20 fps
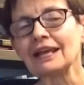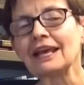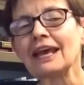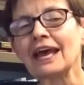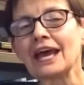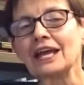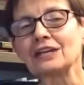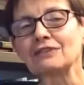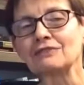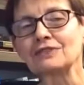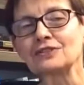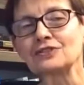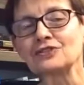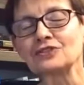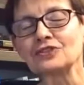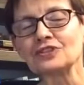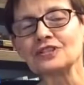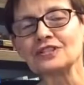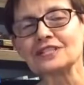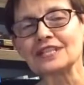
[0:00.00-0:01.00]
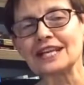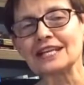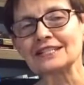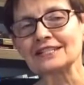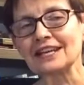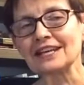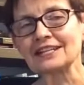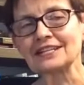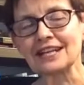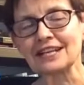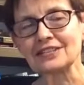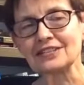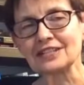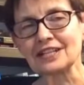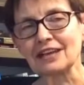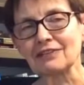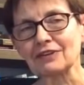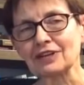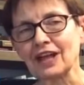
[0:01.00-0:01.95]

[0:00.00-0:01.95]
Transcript: and if a student's essay doesn't have an